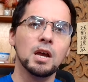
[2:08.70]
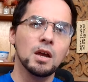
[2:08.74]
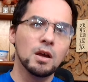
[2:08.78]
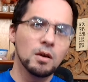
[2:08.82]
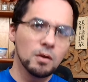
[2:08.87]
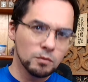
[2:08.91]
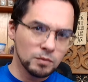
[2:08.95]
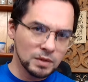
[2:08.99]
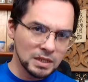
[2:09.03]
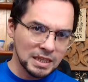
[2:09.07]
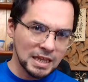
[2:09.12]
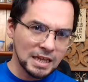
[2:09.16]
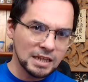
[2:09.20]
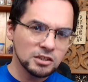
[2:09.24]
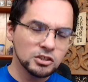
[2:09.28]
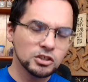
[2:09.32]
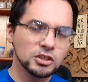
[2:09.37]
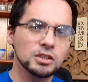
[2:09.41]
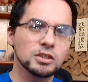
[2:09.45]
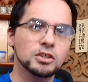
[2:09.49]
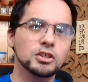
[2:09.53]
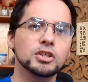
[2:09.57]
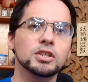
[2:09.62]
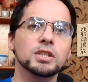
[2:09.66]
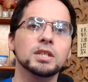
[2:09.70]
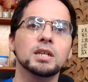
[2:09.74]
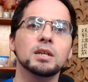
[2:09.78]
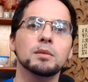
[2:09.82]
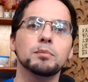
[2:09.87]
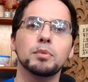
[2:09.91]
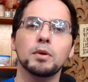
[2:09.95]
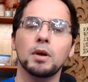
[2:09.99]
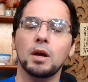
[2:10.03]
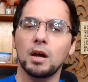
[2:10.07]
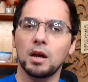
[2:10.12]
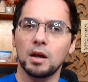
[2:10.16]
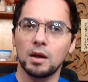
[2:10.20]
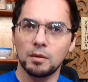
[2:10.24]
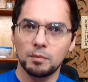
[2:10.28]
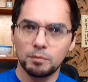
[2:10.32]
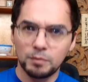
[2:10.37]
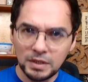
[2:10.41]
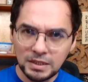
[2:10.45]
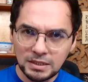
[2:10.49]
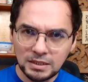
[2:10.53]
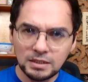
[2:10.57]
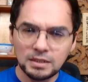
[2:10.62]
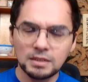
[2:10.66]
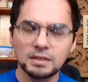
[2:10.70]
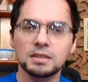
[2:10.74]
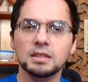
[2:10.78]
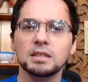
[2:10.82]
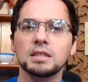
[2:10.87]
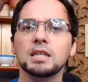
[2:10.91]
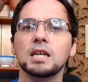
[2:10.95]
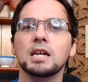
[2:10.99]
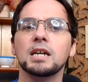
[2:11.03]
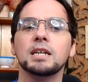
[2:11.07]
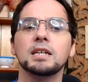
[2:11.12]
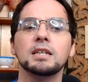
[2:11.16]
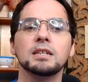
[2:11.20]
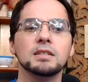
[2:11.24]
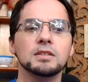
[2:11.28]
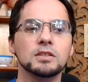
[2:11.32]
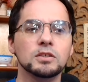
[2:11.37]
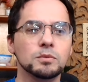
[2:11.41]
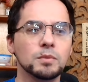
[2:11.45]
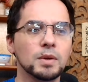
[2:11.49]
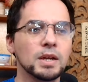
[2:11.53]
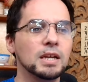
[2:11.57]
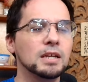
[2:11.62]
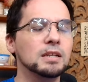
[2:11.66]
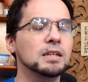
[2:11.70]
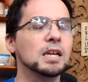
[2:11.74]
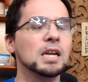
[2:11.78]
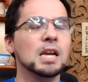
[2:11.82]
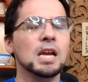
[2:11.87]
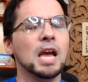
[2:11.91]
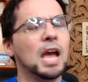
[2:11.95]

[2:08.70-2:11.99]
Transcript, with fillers: relationship, uh, business alliance, right?